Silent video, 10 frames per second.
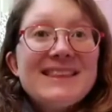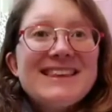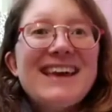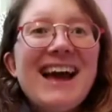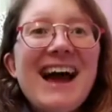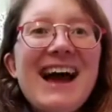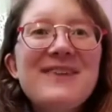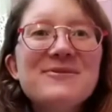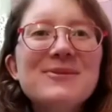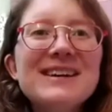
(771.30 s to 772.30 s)

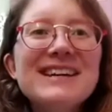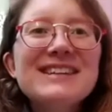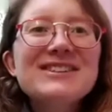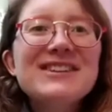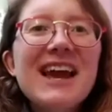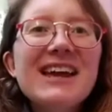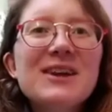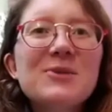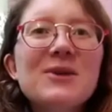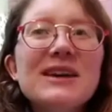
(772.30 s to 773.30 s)
Can we
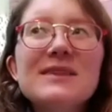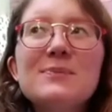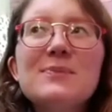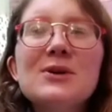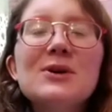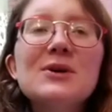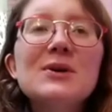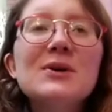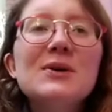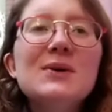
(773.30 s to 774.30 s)
shake with
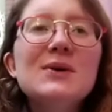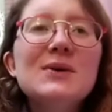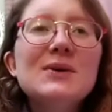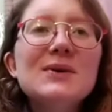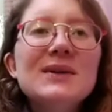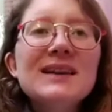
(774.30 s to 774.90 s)
Paul?